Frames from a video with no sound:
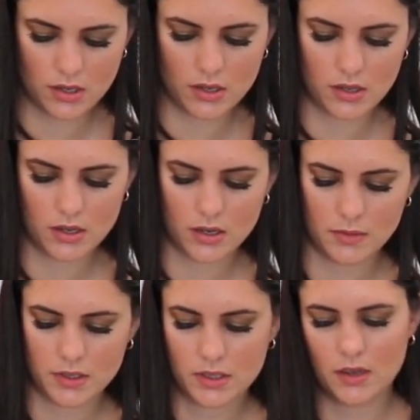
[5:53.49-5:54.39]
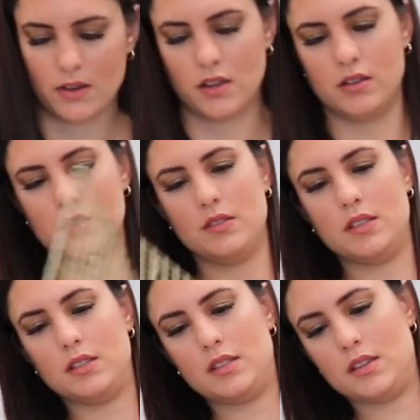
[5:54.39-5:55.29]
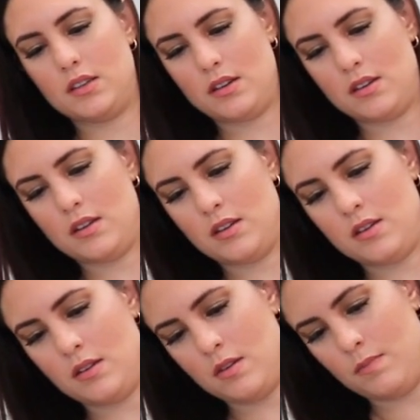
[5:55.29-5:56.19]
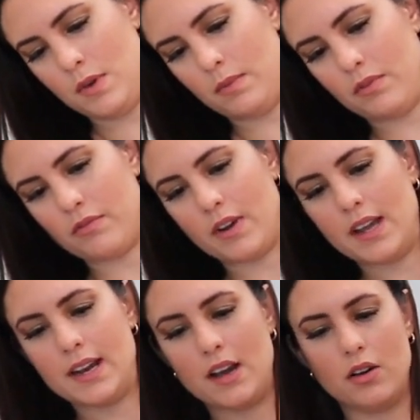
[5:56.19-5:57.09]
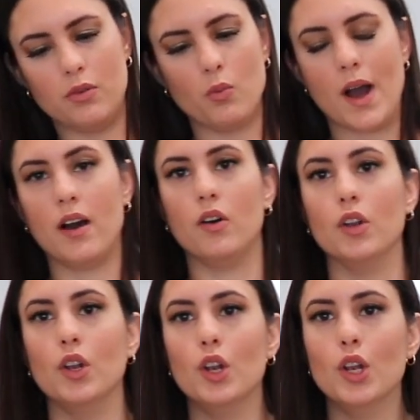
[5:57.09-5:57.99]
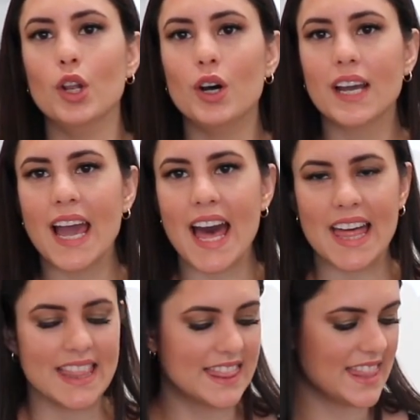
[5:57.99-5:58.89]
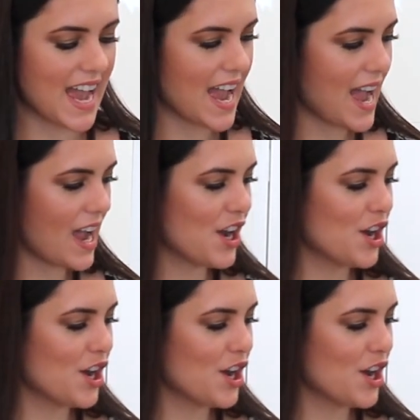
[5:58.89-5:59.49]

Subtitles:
let me see how I can do this. Pop it right out. Wow, look at that